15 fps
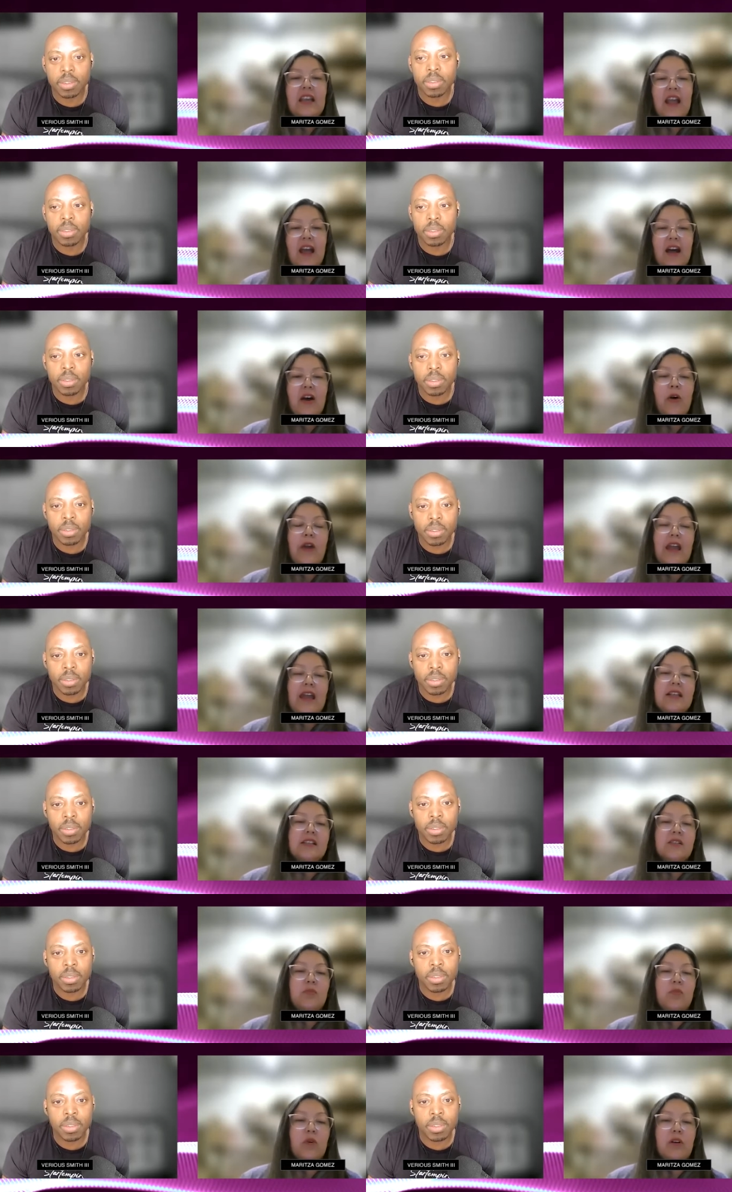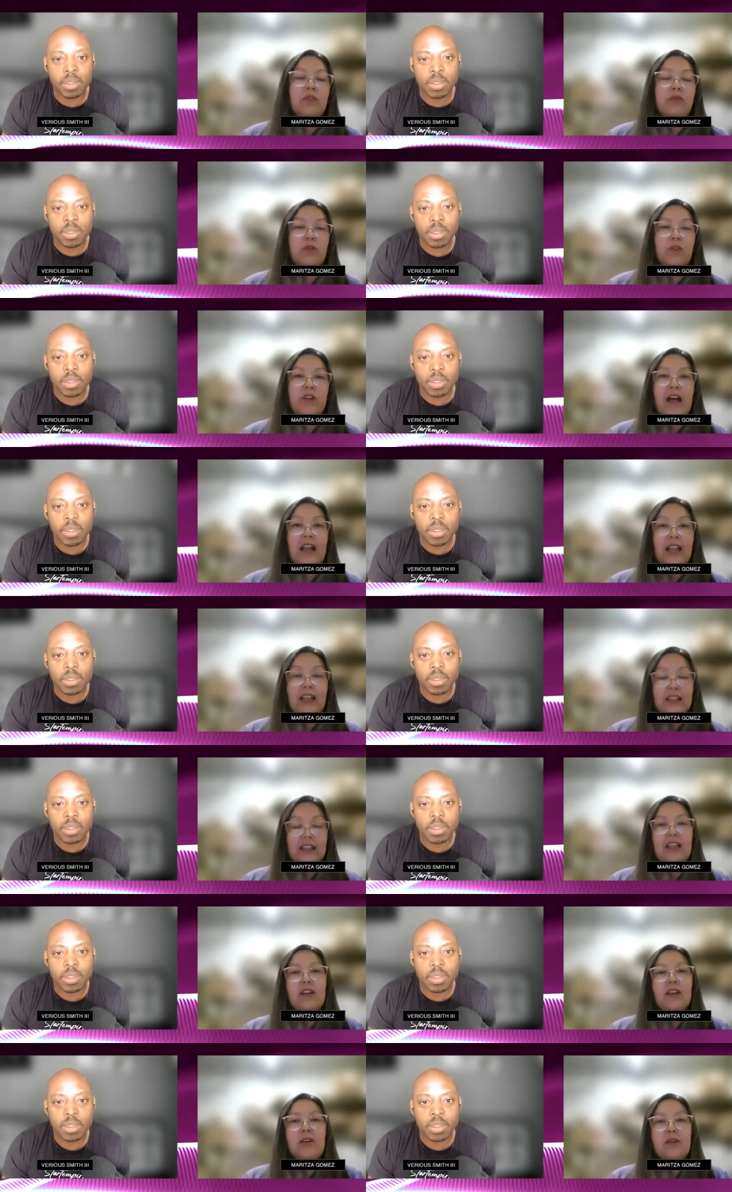Speaker 1: now is more for that
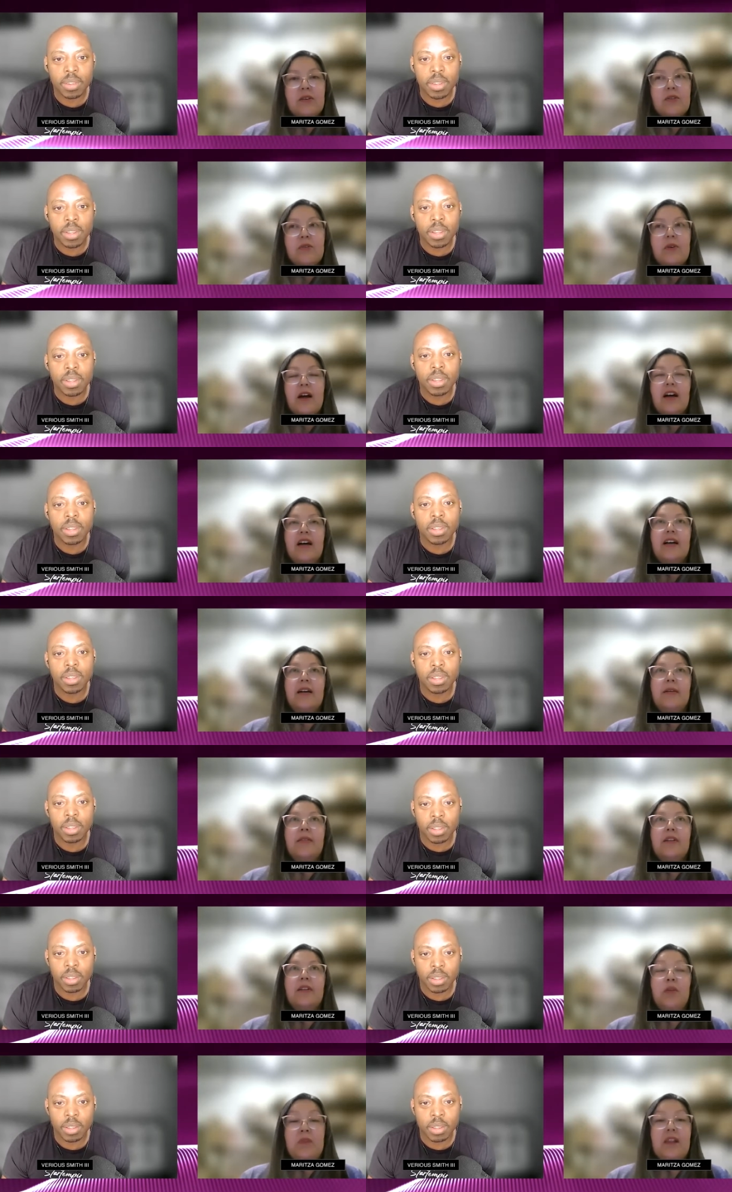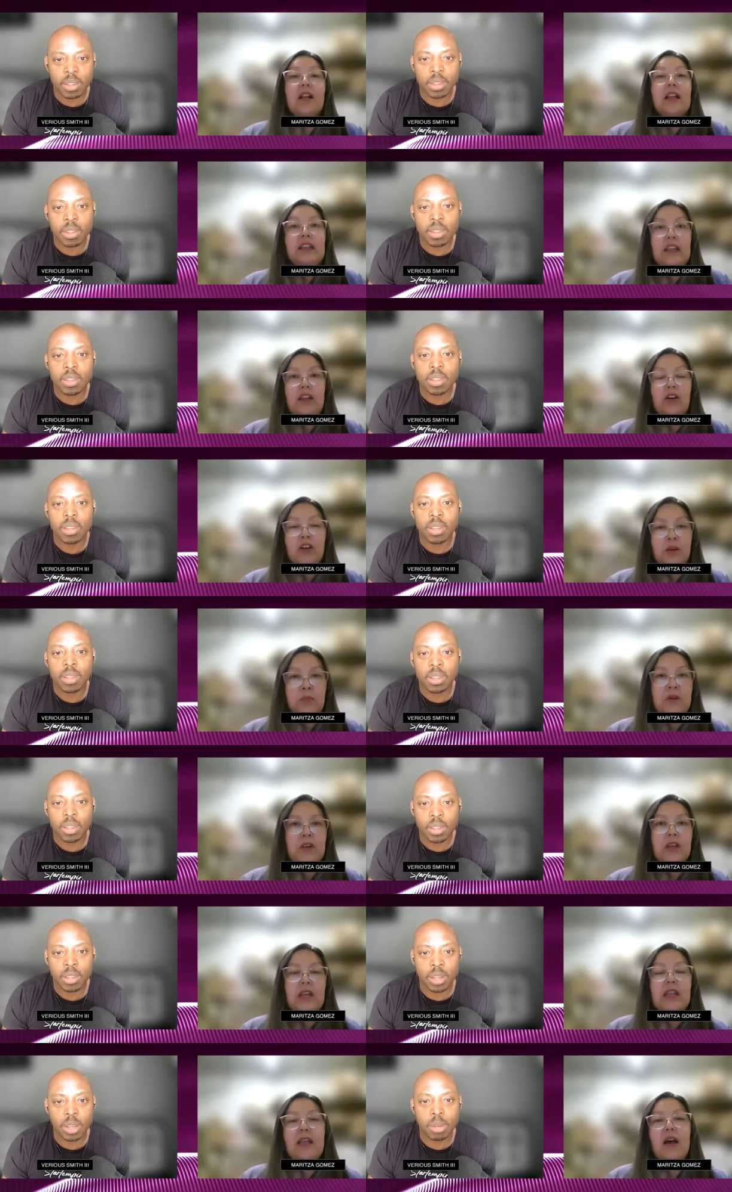Latino, uh, com- the Latino
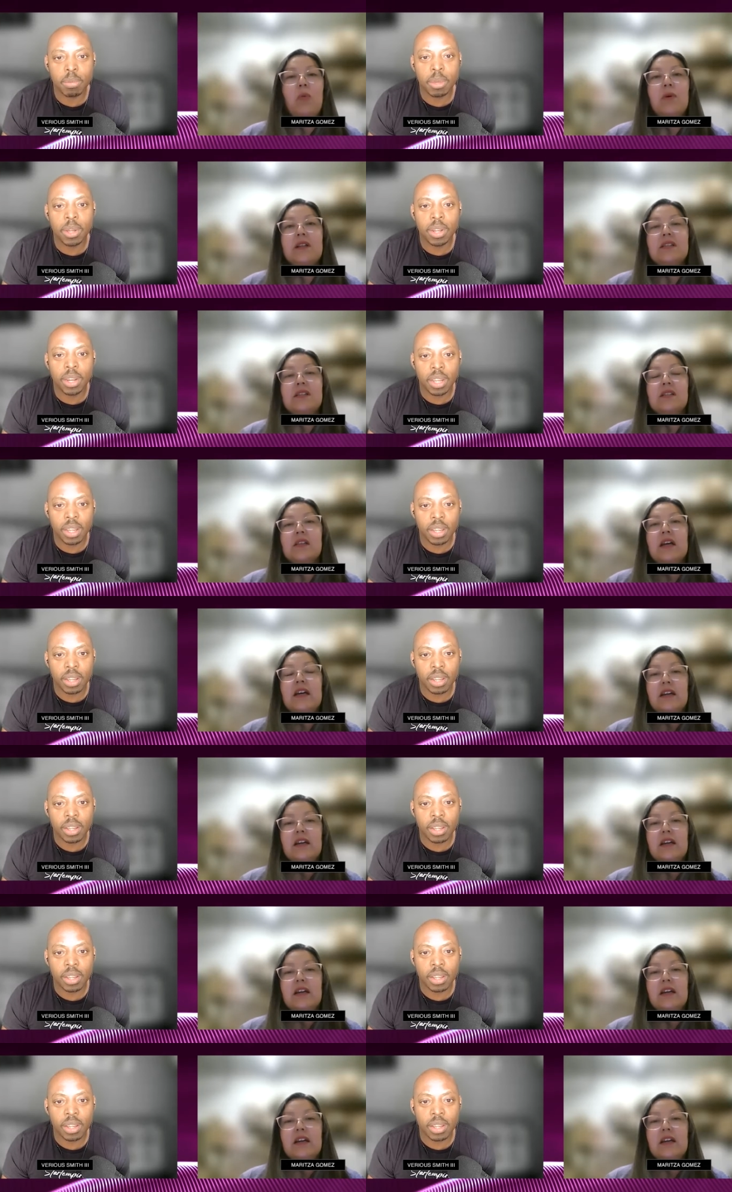community, community that wants